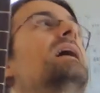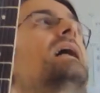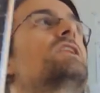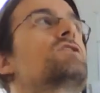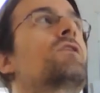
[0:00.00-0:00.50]

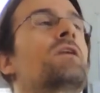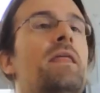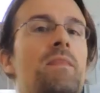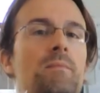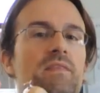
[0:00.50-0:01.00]
I'll turn
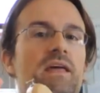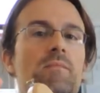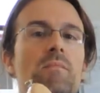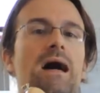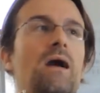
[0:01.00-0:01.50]

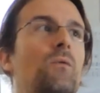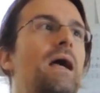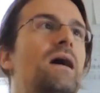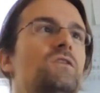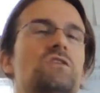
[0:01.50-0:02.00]
them
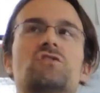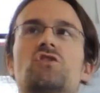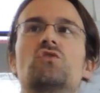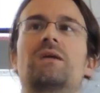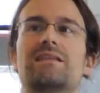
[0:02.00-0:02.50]
around
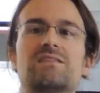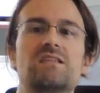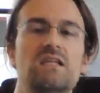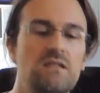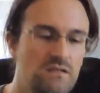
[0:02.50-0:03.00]
so you can
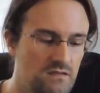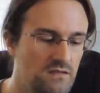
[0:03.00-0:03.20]
see.